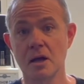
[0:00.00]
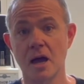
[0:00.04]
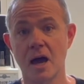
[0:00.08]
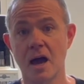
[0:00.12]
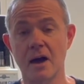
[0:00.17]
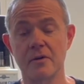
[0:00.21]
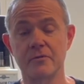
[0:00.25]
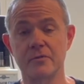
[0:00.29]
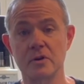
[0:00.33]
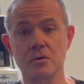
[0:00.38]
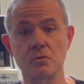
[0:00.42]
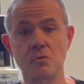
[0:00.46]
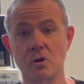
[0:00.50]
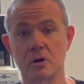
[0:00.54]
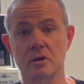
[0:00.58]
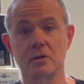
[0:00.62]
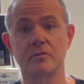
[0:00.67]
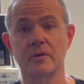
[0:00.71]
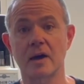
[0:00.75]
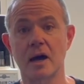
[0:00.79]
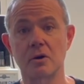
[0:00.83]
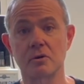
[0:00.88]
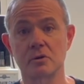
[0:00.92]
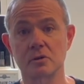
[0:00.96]
having one
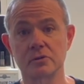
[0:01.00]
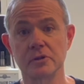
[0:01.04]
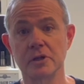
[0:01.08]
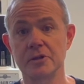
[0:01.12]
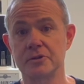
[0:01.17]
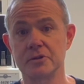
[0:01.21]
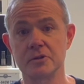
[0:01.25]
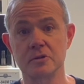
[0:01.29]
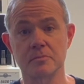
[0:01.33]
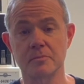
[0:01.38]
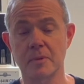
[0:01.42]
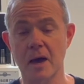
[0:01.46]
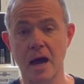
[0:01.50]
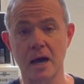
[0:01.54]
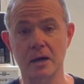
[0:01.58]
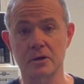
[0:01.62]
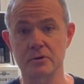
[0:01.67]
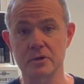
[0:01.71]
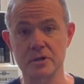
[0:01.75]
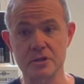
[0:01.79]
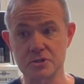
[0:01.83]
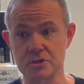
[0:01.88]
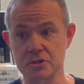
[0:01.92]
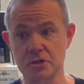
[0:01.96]
of our lithium
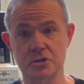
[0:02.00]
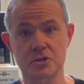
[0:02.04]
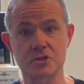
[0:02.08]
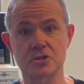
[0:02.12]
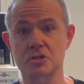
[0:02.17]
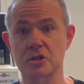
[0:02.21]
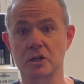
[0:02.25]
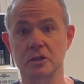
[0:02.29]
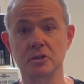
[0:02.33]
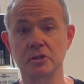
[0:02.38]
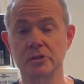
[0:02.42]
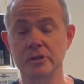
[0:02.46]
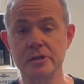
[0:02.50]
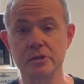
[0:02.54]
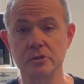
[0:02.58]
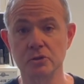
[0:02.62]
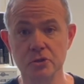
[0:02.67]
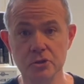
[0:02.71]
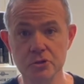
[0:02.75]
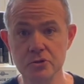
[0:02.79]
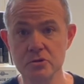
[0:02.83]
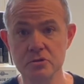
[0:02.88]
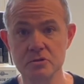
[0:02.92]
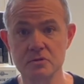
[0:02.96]
batteries just suddenly
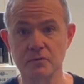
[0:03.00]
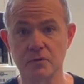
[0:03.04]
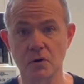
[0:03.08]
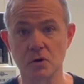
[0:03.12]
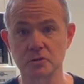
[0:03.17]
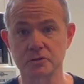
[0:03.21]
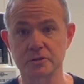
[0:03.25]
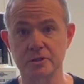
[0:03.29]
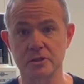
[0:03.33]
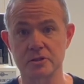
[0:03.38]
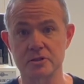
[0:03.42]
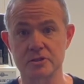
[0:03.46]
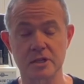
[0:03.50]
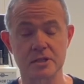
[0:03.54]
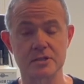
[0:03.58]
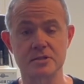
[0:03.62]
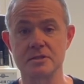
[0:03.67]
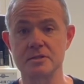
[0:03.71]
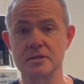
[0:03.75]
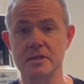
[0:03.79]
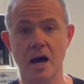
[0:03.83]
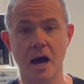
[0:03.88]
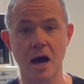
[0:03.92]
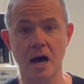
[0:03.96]
lose voltage.
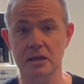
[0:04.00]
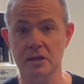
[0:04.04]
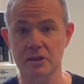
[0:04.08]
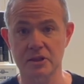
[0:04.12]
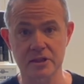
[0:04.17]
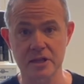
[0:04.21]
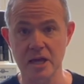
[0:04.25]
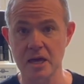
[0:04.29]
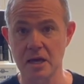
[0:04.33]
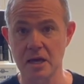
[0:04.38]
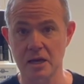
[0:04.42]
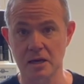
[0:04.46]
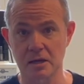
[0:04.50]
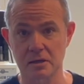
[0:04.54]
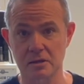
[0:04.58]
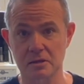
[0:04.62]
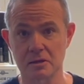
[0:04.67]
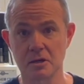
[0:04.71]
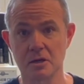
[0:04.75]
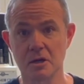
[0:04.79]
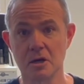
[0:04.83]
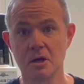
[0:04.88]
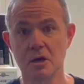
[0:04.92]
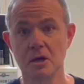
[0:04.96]
It's not a thing.
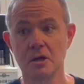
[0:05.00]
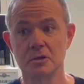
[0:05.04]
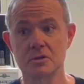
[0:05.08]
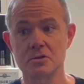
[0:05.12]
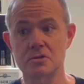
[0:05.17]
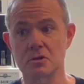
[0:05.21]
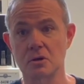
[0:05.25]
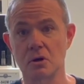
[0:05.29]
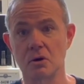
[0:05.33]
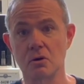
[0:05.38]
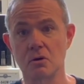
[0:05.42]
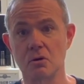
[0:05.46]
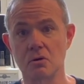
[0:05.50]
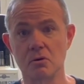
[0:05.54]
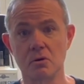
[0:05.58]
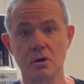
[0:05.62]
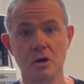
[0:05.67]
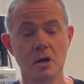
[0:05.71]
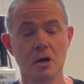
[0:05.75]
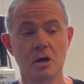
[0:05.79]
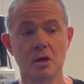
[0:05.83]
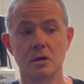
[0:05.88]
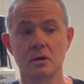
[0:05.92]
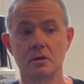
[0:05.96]
So,
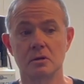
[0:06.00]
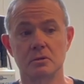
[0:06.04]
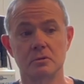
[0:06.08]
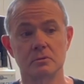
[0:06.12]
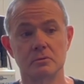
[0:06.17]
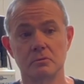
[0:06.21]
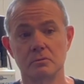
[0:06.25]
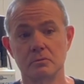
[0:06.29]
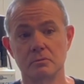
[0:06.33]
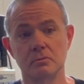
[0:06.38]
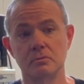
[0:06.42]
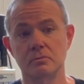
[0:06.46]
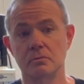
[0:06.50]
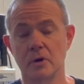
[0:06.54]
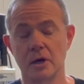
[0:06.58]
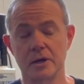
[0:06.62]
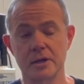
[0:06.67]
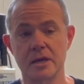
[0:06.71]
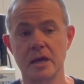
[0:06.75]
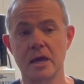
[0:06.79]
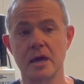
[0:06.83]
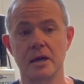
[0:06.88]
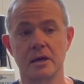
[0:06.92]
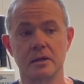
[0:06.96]

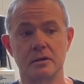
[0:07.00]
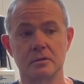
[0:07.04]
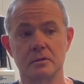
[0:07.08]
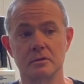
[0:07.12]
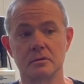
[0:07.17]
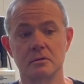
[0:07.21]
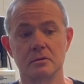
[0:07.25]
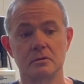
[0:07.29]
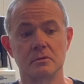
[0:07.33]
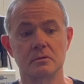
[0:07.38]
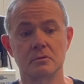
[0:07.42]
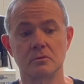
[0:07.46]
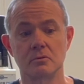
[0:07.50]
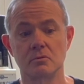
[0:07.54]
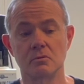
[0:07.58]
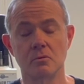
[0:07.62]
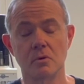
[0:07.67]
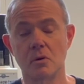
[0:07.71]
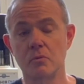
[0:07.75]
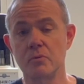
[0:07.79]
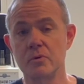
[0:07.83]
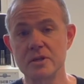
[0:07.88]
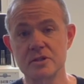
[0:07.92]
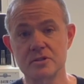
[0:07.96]
again,
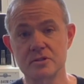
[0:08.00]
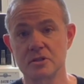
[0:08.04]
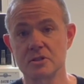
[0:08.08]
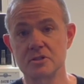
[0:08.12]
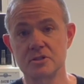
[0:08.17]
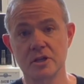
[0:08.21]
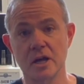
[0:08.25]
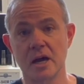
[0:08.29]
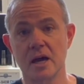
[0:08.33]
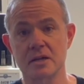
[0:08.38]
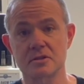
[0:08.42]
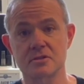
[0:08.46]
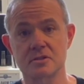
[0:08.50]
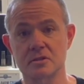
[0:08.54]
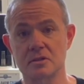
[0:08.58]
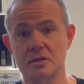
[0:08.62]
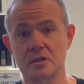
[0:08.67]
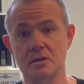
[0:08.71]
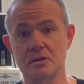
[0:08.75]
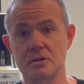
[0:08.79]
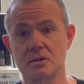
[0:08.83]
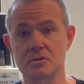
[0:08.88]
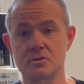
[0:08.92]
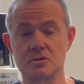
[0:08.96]
what we suggest
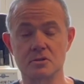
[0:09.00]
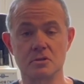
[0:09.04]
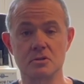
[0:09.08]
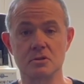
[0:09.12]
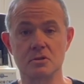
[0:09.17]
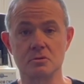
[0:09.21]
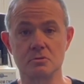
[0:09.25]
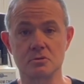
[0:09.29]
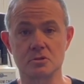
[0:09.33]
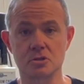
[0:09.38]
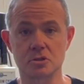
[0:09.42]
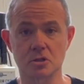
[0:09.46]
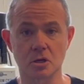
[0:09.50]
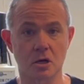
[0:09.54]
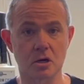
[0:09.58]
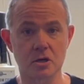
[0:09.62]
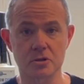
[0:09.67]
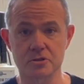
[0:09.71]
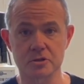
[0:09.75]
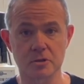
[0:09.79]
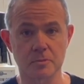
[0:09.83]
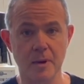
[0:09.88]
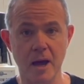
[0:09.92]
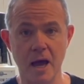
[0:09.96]
is you
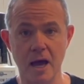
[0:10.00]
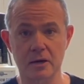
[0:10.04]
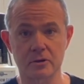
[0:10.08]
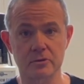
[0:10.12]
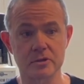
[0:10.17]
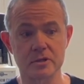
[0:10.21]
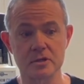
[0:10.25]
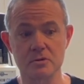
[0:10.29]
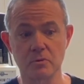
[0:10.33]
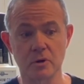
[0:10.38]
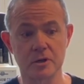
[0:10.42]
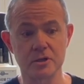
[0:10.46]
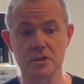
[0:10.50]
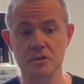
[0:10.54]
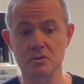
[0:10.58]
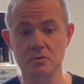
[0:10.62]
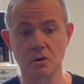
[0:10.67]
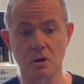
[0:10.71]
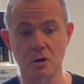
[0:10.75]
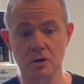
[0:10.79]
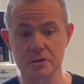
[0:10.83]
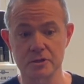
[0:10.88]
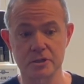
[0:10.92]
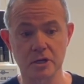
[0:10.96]
charge your battery when you
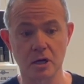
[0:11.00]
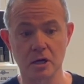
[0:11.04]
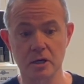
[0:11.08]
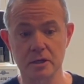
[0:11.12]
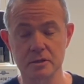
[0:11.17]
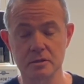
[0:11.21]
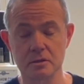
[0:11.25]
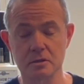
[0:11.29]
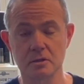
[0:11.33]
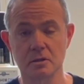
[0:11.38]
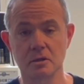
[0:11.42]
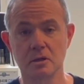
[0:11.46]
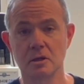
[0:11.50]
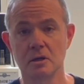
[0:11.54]
are done